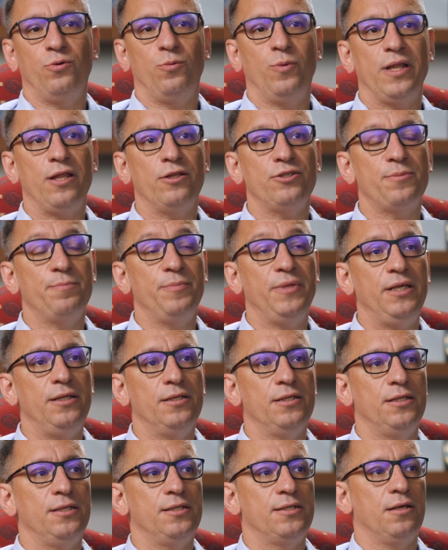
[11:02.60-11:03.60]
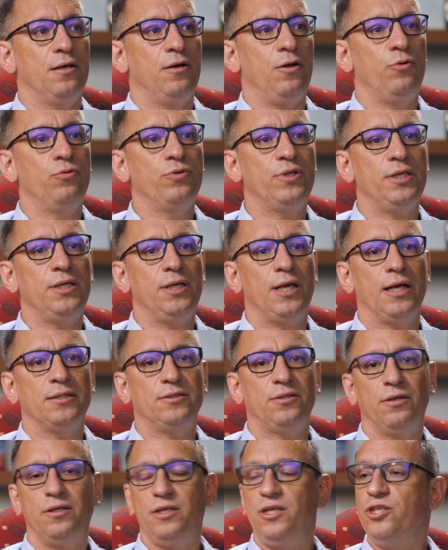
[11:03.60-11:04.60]
what does it mean is looking
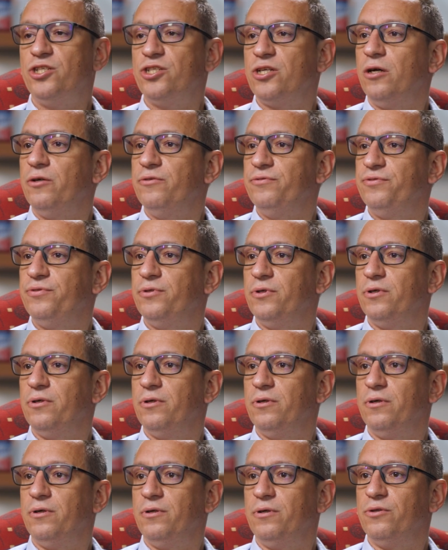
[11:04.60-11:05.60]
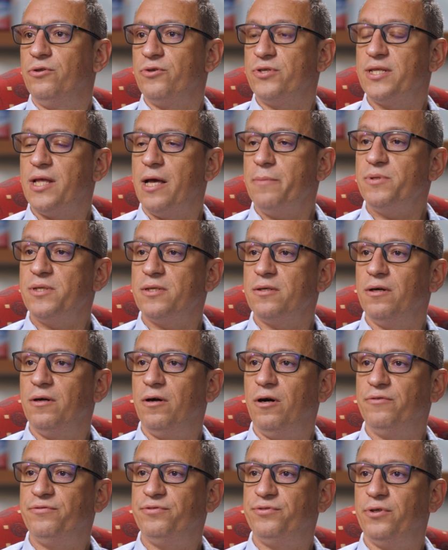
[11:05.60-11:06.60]
at each of the steps
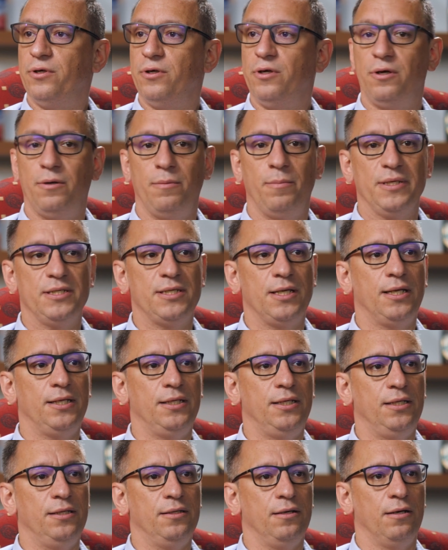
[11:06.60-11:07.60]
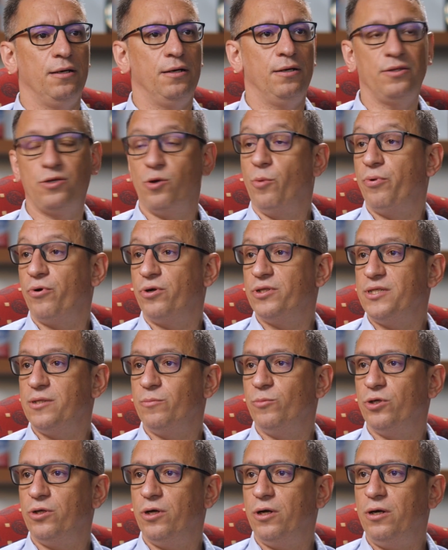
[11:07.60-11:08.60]
of basically the
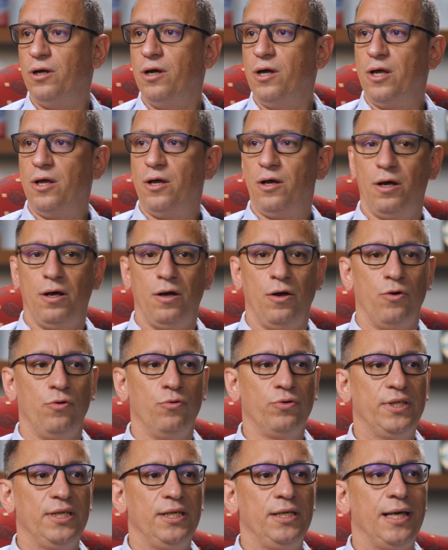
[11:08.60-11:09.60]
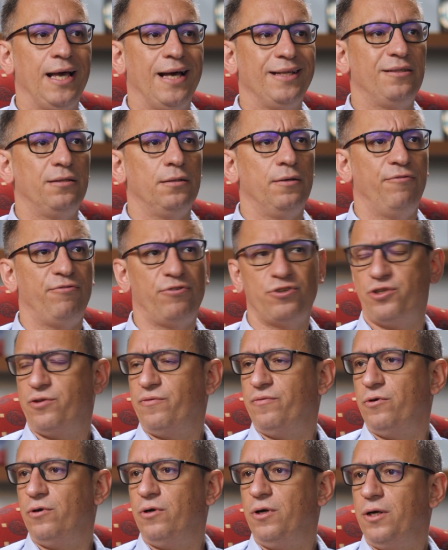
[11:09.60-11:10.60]
operating model, looking at, first
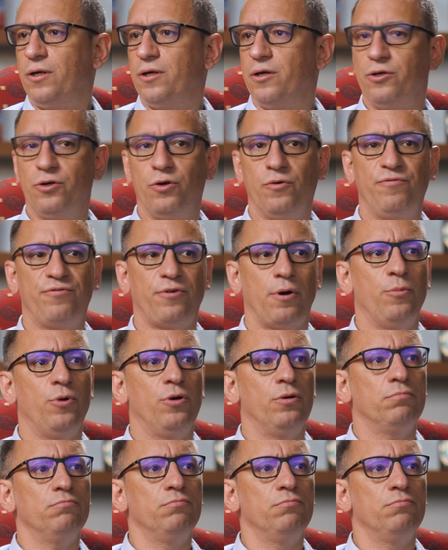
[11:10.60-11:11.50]
of all, from a